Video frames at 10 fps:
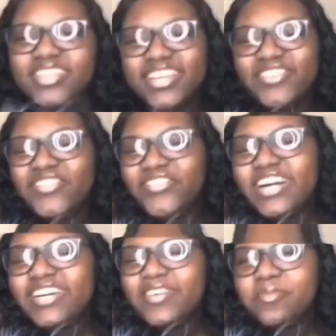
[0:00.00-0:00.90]
you
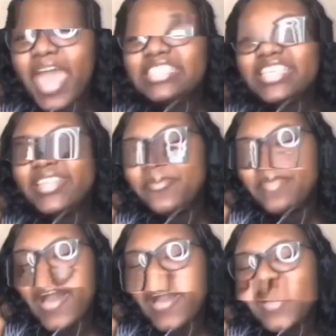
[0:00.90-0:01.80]
Welcome are in
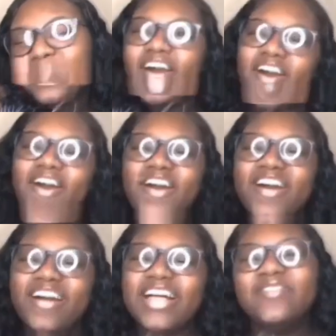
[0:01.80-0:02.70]
doubt,
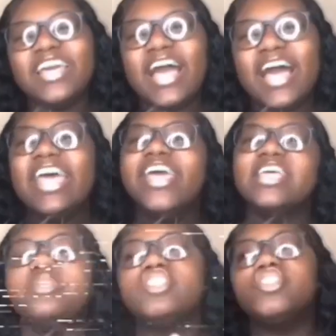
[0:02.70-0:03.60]
remember oh what God.
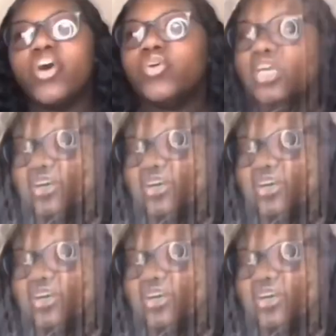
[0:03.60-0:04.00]
mama so told